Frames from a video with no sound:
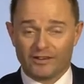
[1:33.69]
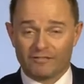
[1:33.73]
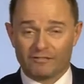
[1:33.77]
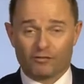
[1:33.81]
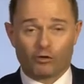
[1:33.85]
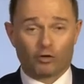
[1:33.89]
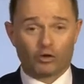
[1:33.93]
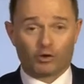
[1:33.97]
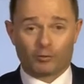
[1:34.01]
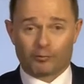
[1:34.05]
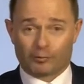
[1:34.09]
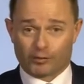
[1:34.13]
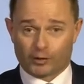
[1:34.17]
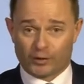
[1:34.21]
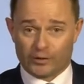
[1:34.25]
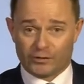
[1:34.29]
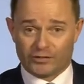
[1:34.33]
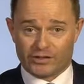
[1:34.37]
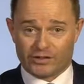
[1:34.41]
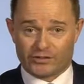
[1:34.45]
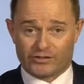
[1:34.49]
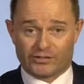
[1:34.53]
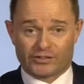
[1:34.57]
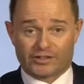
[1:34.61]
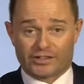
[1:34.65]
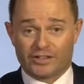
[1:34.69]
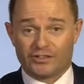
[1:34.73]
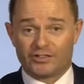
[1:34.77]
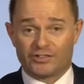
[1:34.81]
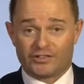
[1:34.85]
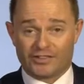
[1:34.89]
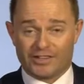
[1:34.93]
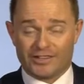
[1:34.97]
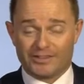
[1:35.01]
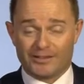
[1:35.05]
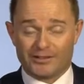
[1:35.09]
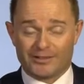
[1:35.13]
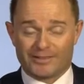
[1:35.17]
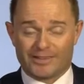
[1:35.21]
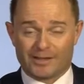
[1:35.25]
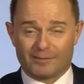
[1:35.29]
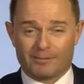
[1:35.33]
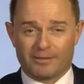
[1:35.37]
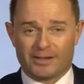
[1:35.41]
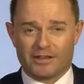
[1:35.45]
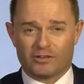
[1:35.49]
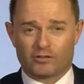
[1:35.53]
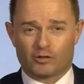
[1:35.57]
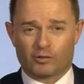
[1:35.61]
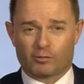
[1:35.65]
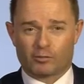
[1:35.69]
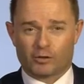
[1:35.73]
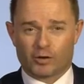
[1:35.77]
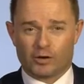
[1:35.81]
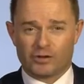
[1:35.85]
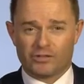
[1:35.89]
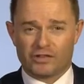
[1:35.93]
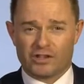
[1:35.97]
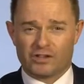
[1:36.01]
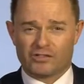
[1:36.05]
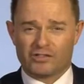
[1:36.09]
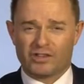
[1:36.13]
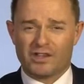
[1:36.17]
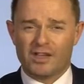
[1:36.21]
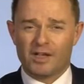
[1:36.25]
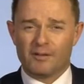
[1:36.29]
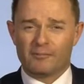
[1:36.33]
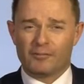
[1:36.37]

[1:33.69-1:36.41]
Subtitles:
for the protesters to continue their peaceful protests,